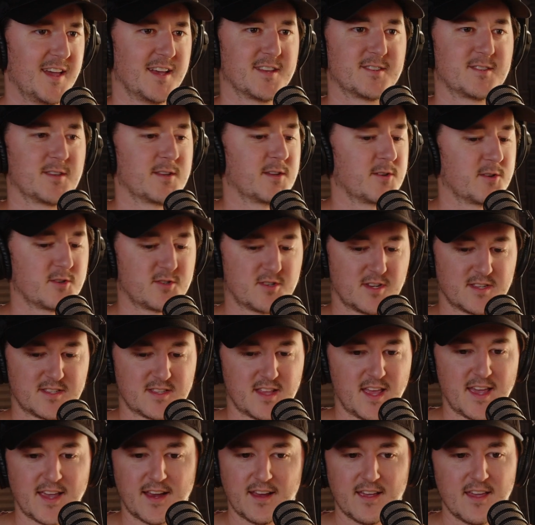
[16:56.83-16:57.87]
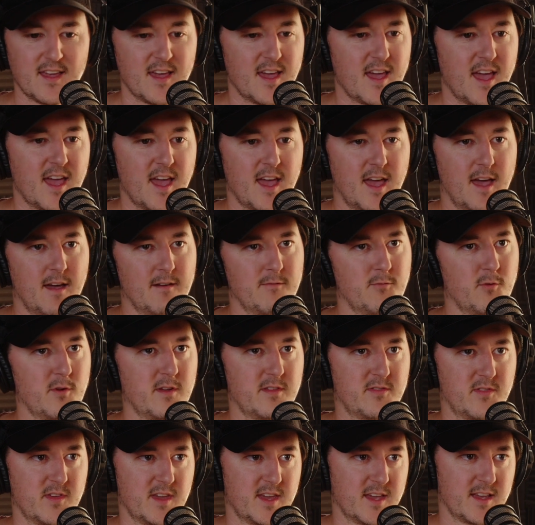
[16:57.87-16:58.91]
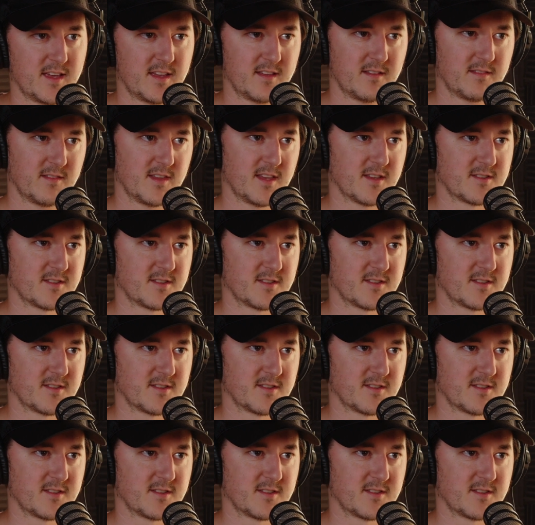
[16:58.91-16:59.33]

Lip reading: And so there's just like everything